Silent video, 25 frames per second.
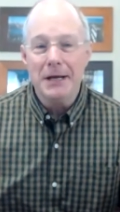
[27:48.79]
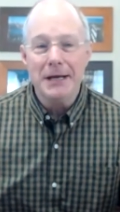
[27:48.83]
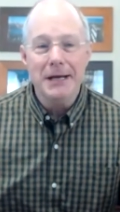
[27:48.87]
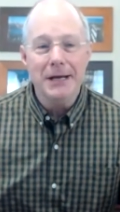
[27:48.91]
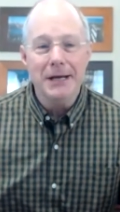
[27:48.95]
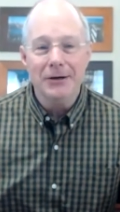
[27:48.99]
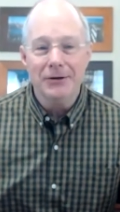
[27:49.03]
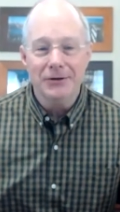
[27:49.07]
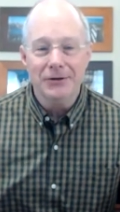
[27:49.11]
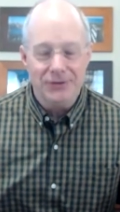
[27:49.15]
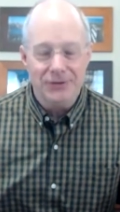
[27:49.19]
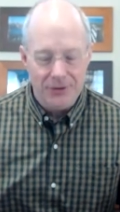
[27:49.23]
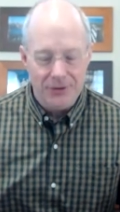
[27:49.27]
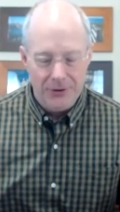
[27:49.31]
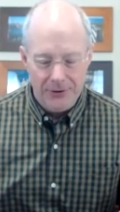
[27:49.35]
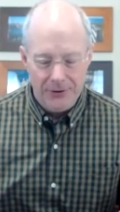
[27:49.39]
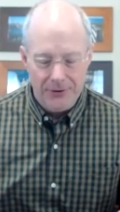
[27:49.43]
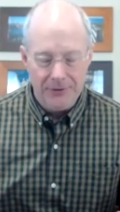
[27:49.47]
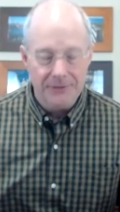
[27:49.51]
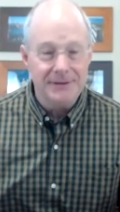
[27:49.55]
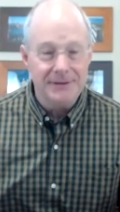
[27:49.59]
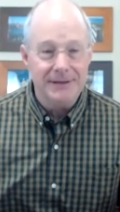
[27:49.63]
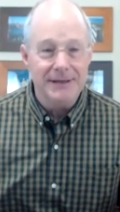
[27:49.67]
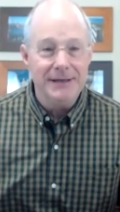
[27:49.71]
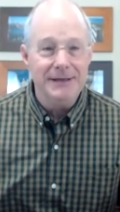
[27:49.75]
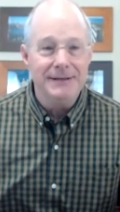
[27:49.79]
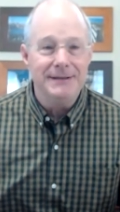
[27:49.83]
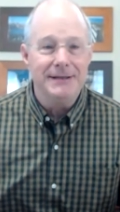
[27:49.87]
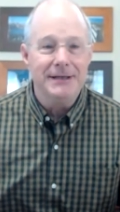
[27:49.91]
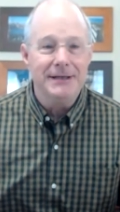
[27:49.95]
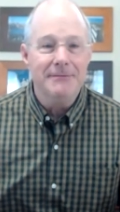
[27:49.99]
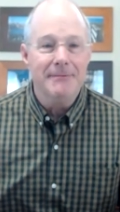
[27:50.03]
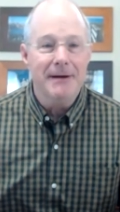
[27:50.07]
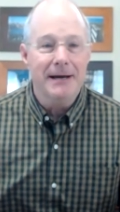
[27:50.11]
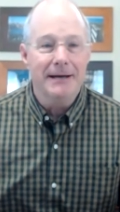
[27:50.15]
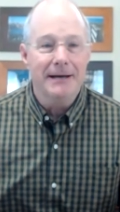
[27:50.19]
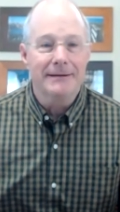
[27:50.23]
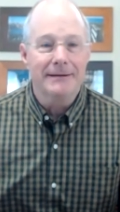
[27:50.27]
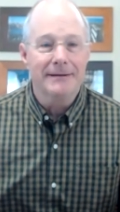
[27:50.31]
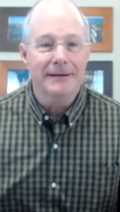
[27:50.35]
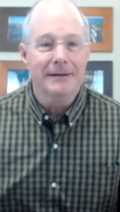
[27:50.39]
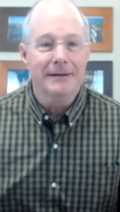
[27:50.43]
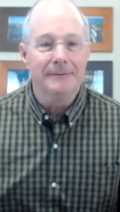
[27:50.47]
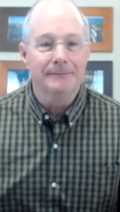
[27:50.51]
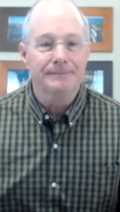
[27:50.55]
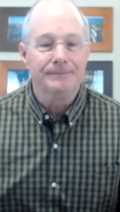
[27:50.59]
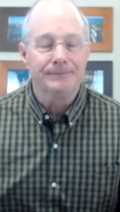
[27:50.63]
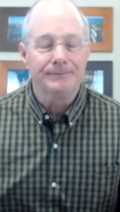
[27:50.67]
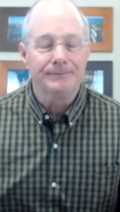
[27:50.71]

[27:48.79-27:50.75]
years to do their CC back then.